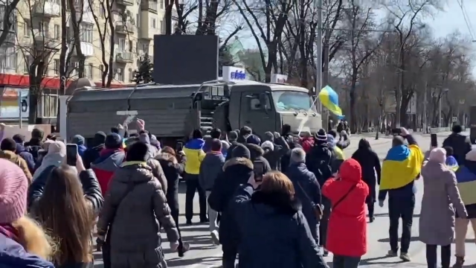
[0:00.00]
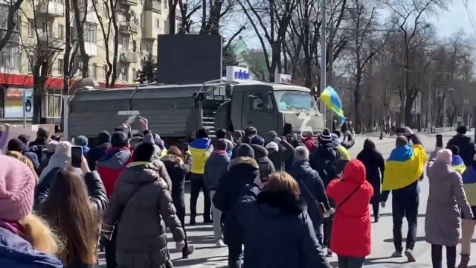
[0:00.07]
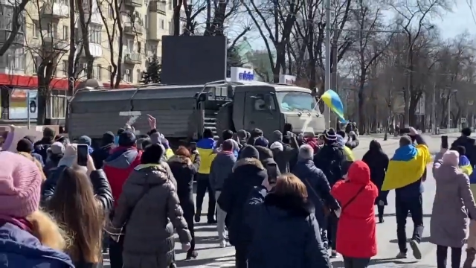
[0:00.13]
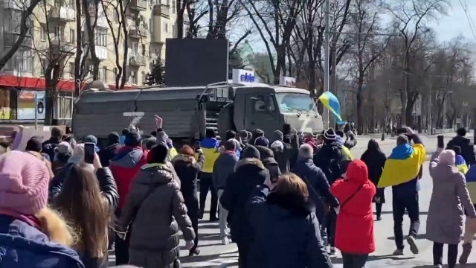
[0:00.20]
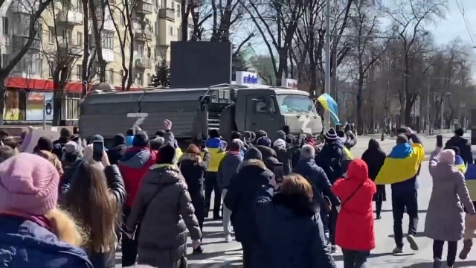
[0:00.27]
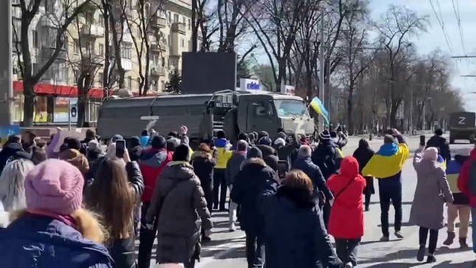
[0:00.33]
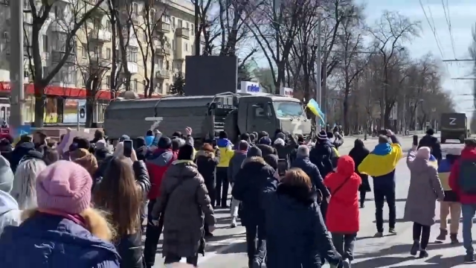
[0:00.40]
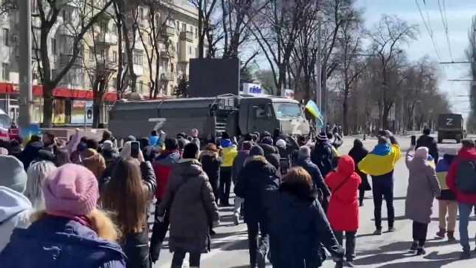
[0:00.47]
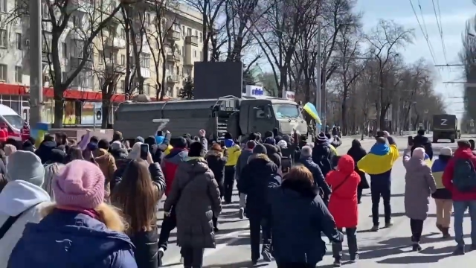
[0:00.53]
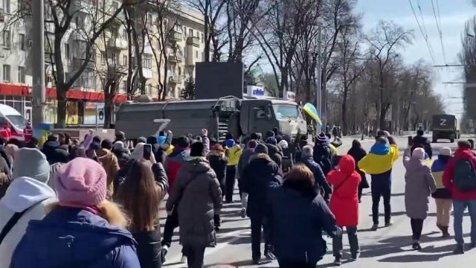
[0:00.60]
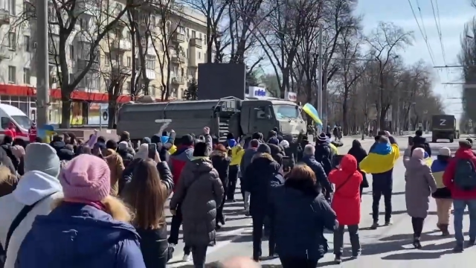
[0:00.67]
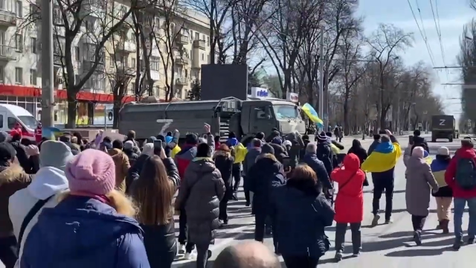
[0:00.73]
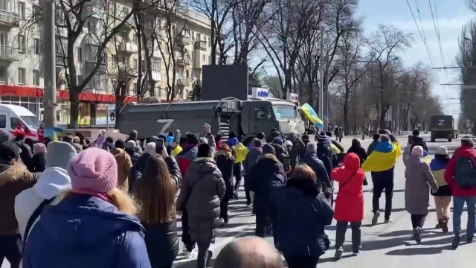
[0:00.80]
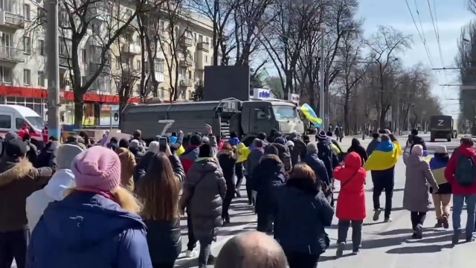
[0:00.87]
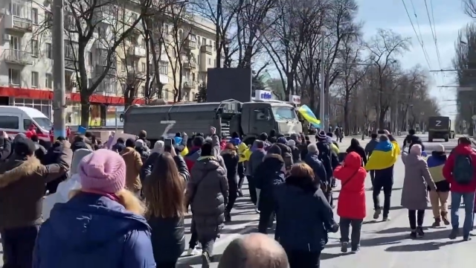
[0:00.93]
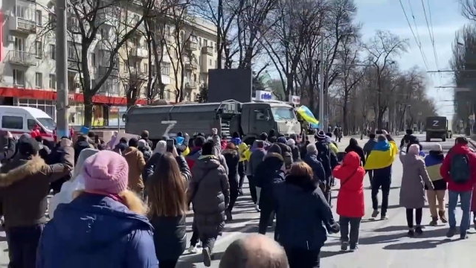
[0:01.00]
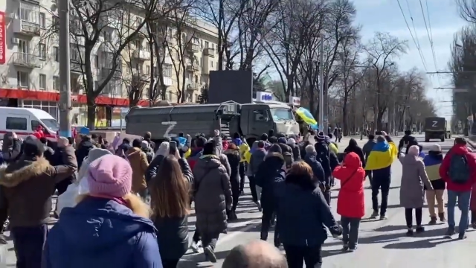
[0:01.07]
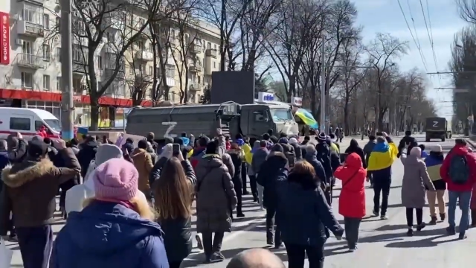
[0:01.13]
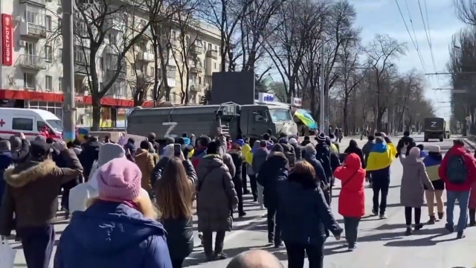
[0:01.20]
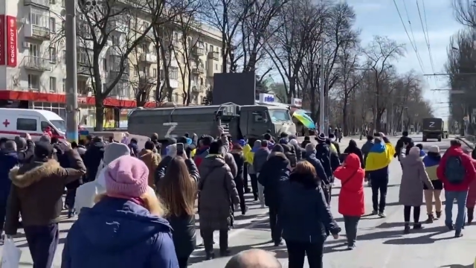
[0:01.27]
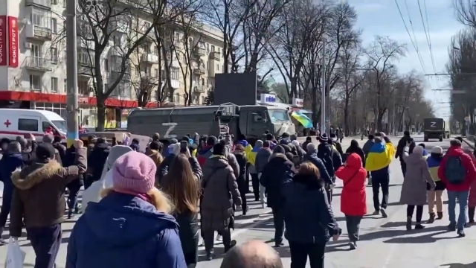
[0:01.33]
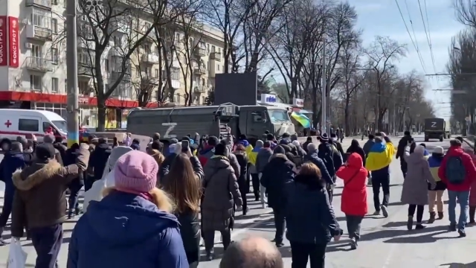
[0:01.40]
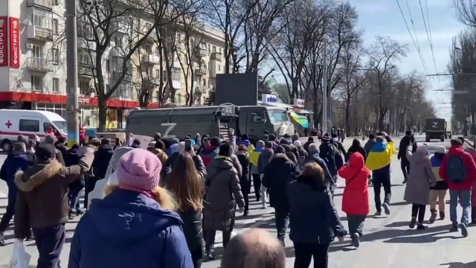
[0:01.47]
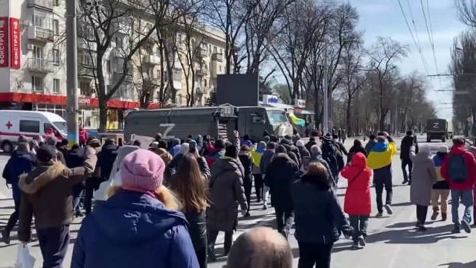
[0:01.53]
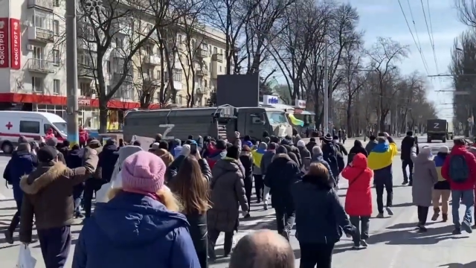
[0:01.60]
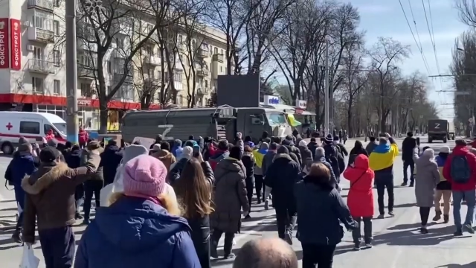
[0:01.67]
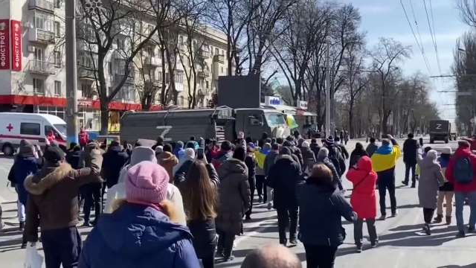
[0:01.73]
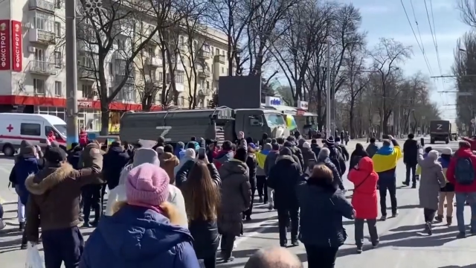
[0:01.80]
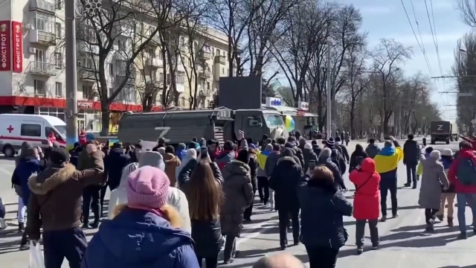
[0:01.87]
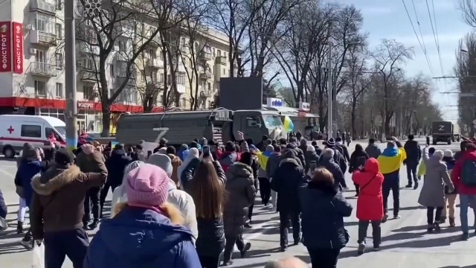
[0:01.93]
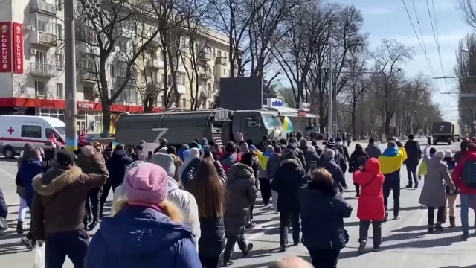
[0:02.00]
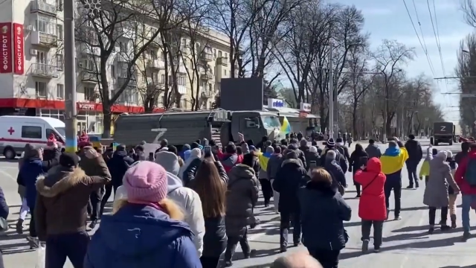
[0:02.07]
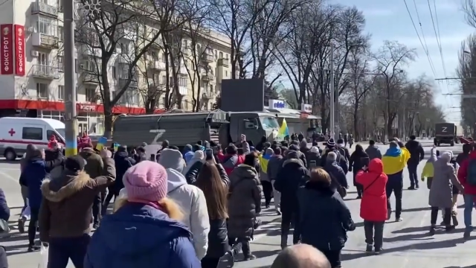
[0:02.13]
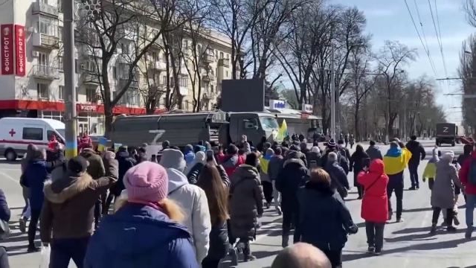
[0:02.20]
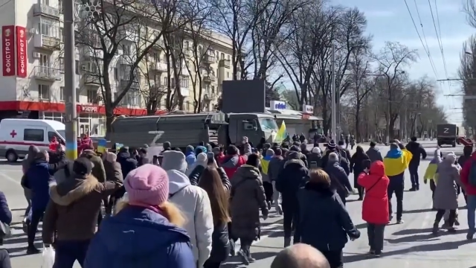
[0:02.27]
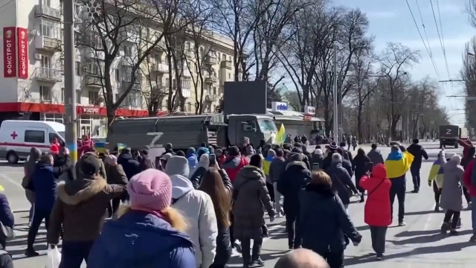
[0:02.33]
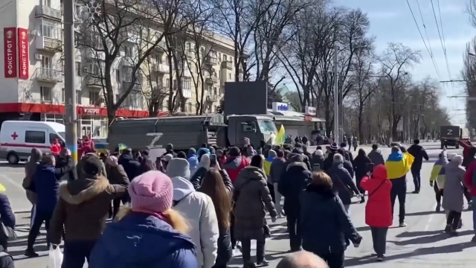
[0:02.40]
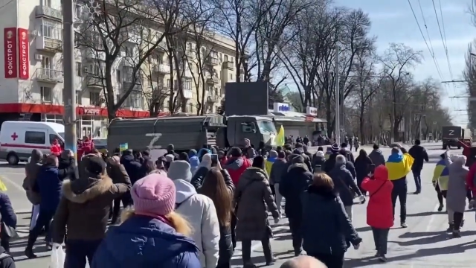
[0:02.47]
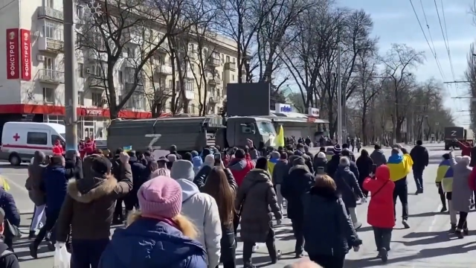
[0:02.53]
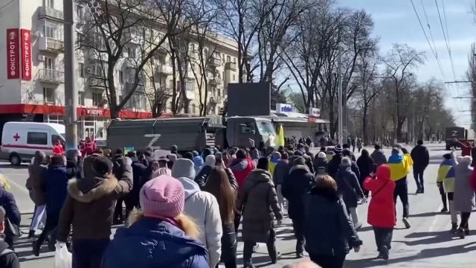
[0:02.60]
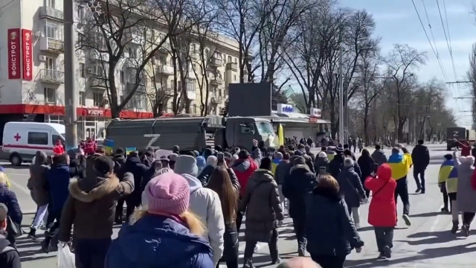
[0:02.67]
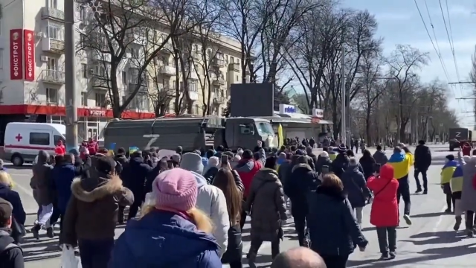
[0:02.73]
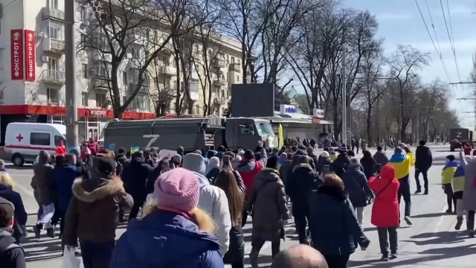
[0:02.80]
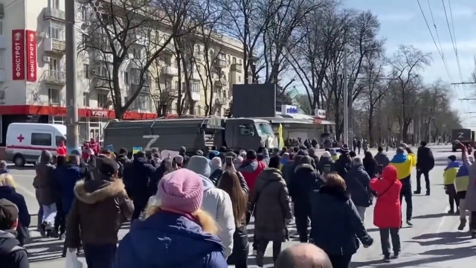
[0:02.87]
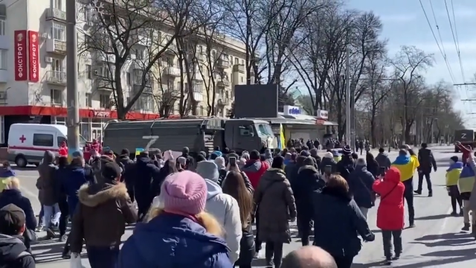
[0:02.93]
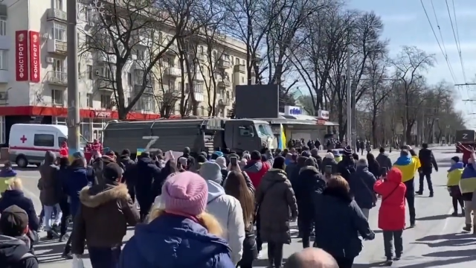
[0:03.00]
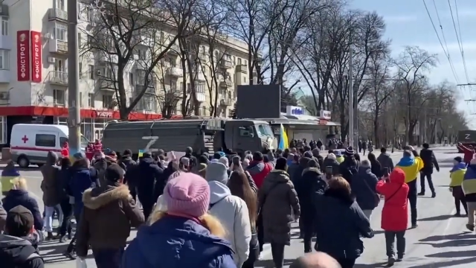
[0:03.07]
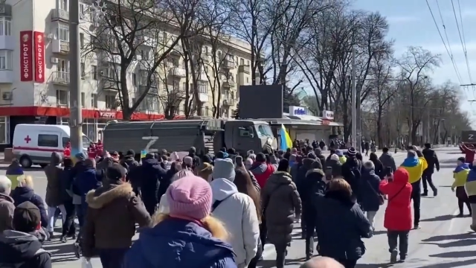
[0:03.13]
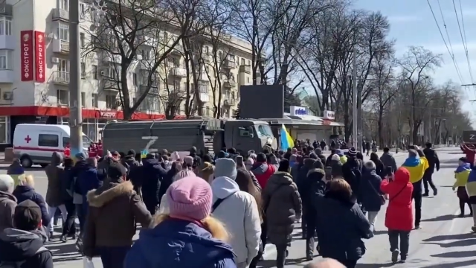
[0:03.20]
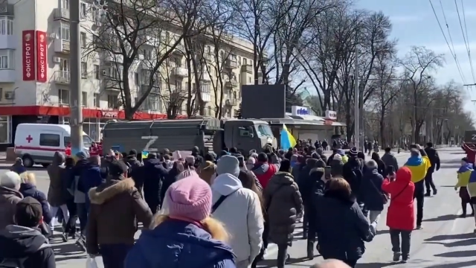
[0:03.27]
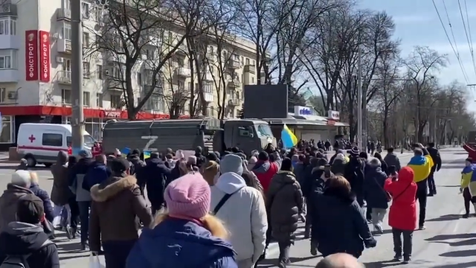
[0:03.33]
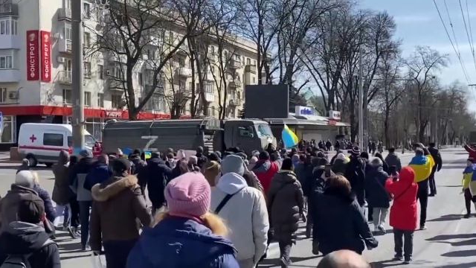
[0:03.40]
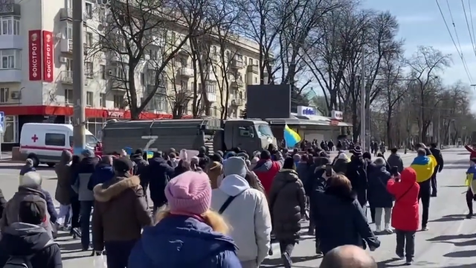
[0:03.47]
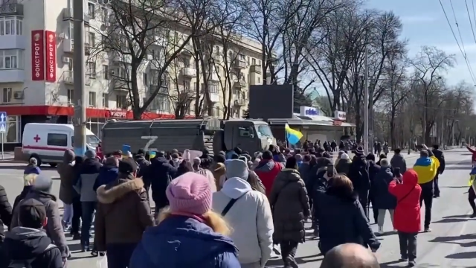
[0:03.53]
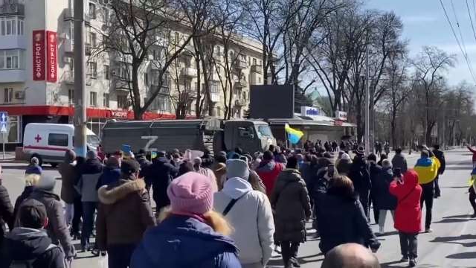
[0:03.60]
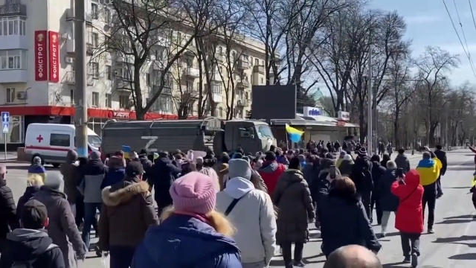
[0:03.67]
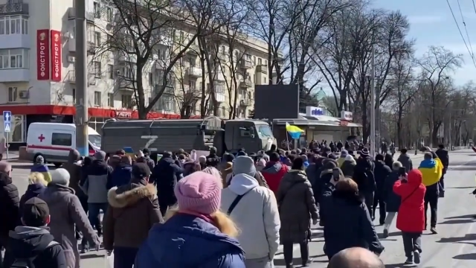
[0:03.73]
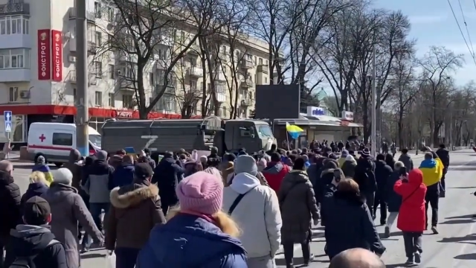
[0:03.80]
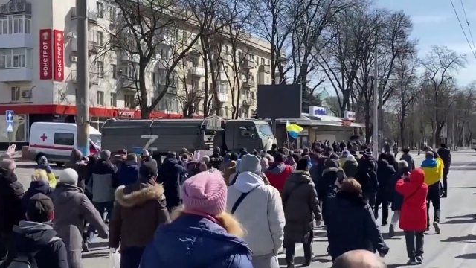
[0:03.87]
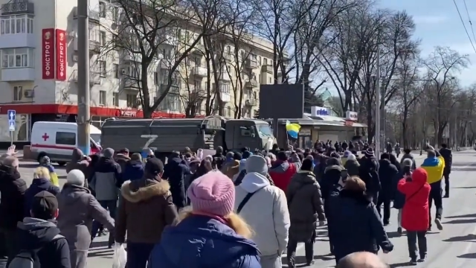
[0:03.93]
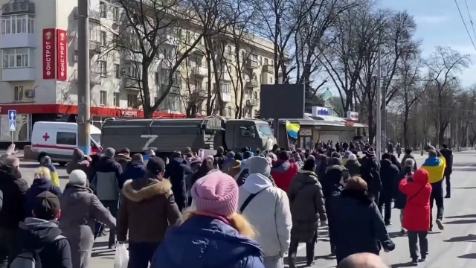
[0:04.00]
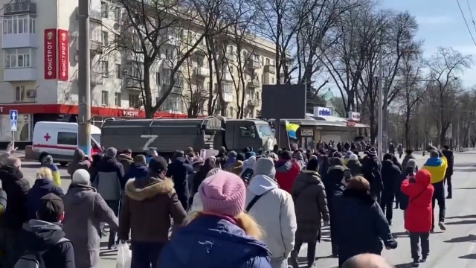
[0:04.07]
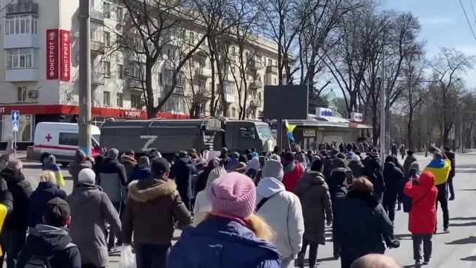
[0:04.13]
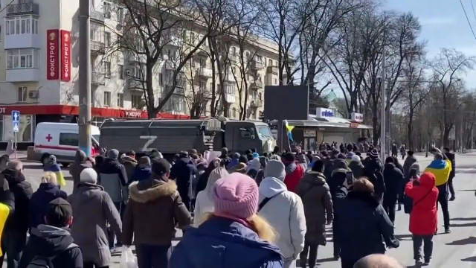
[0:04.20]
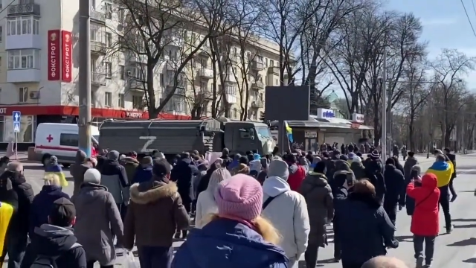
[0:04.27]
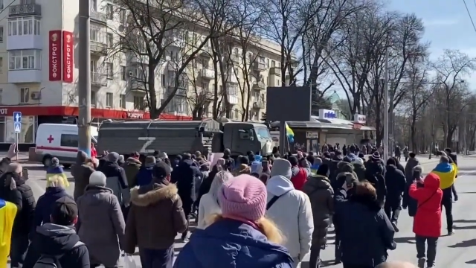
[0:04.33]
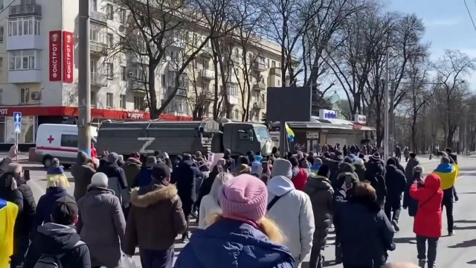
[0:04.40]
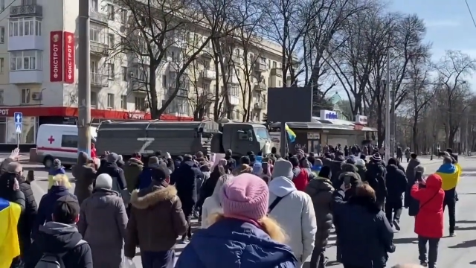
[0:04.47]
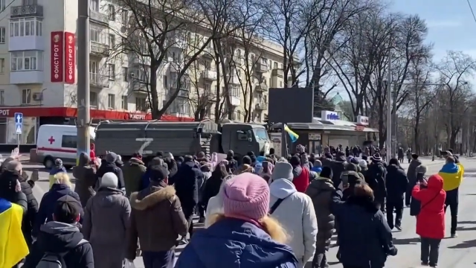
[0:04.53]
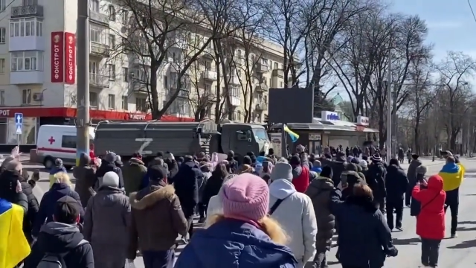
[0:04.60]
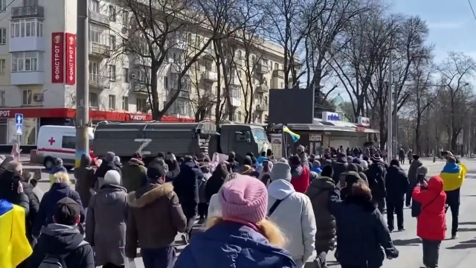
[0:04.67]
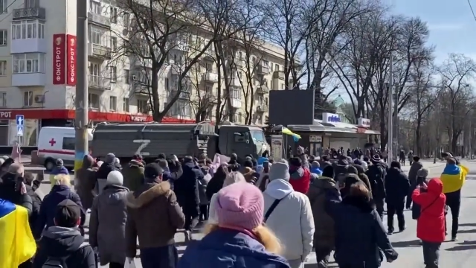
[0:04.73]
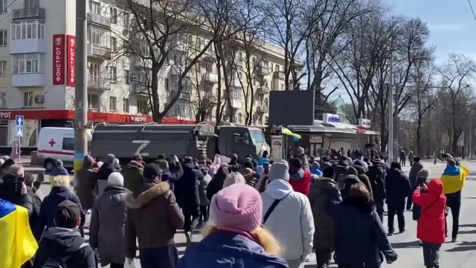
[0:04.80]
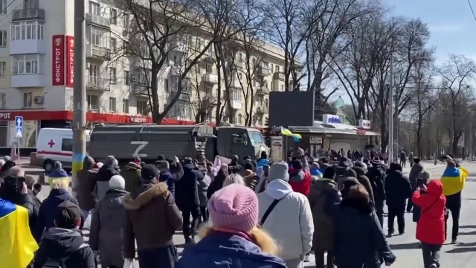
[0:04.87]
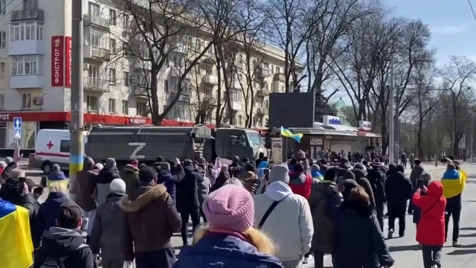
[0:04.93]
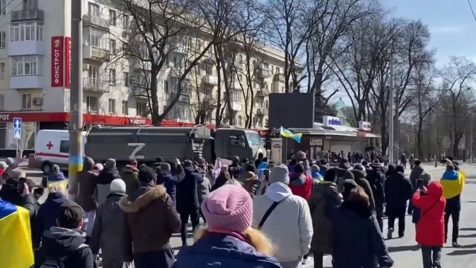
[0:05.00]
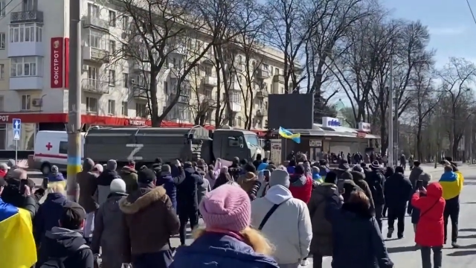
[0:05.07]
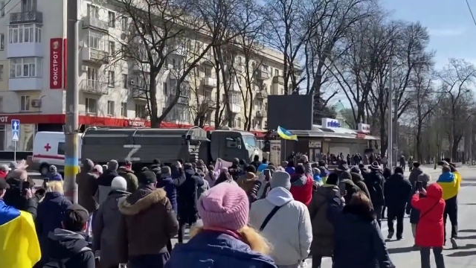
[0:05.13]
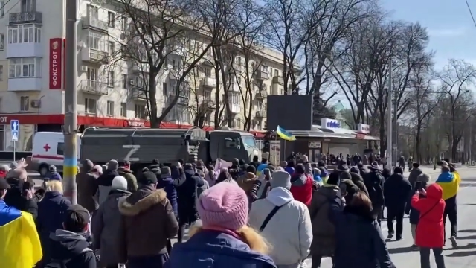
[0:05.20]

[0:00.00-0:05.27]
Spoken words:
Nobody's mouth can be seen.